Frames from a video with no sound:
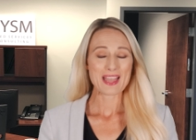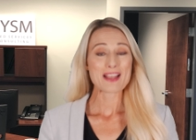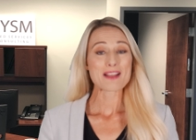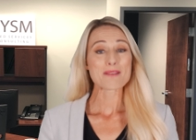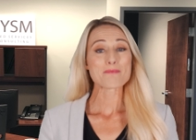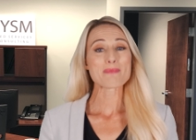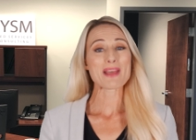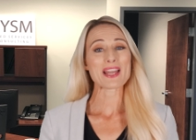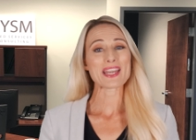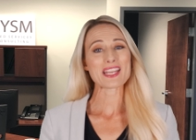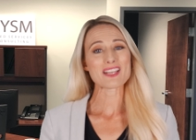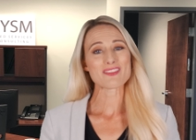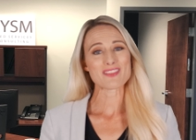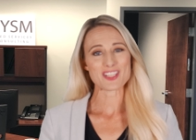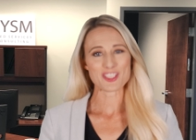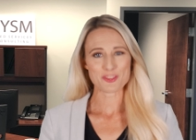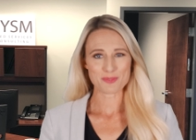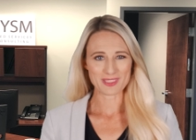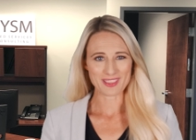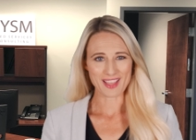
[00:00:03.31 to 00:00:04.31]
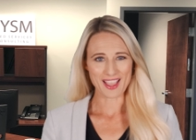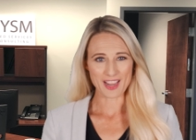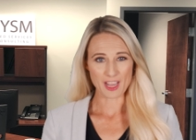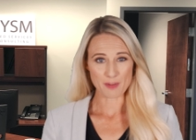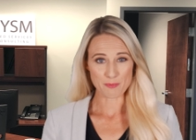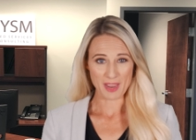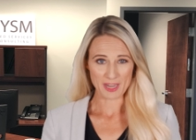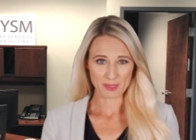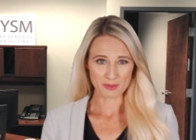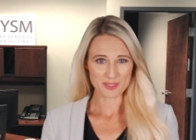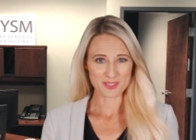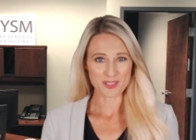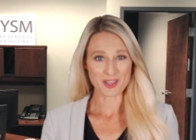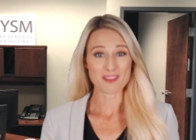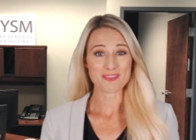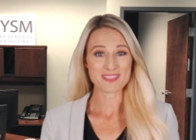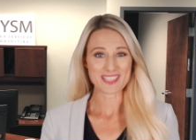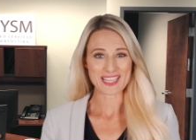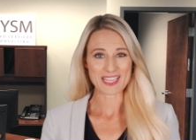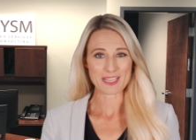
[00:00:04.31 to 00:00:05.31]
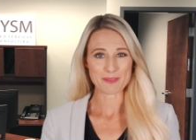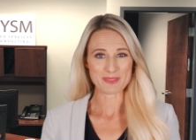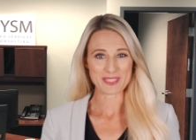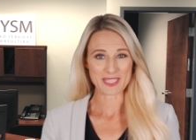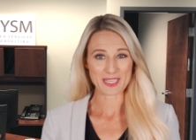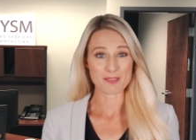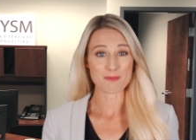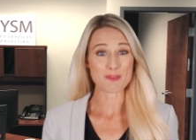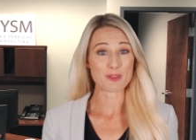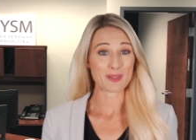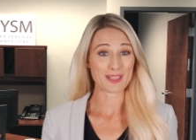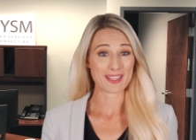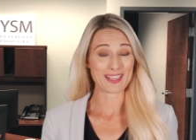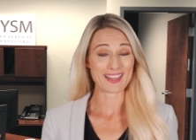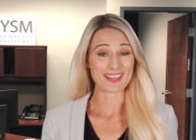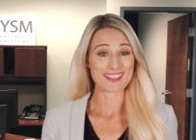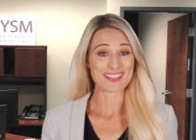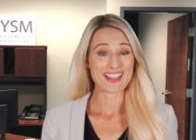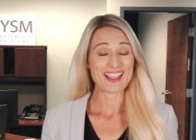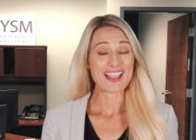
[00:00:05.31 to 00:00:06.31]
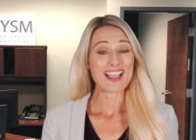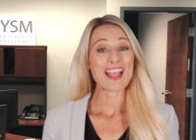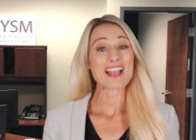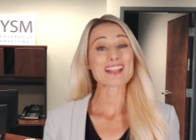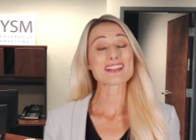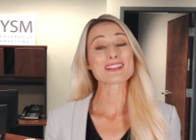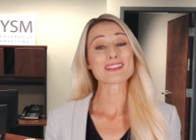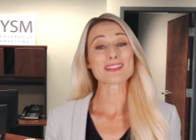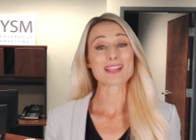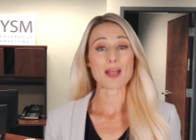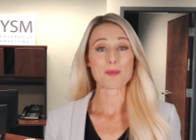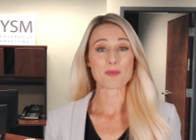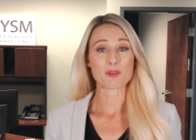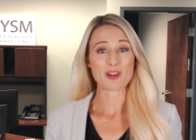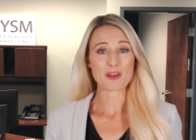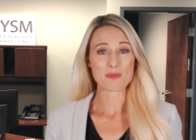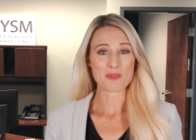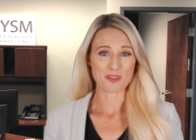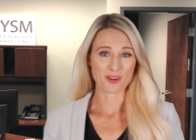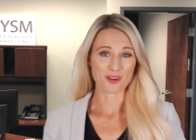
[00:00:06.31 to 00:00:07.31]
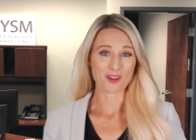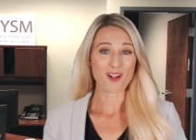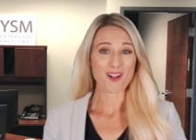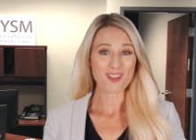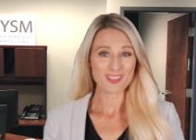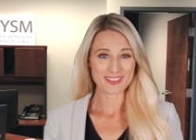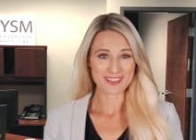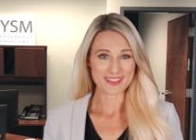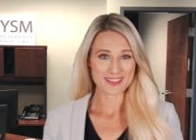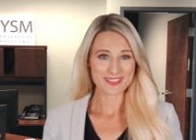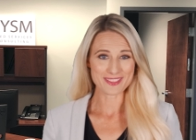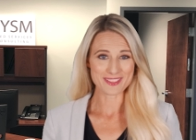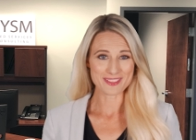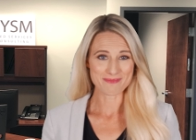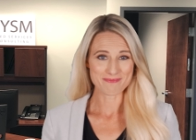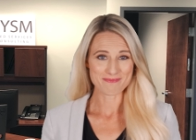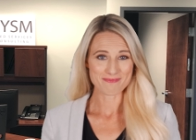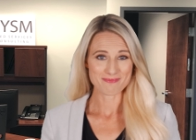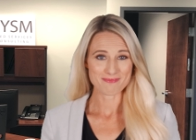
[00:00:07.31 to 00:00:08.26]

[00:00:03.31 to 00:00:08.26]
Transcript: Many of us rely on Microsoft Teams to communicate and collaborate with our colleagues.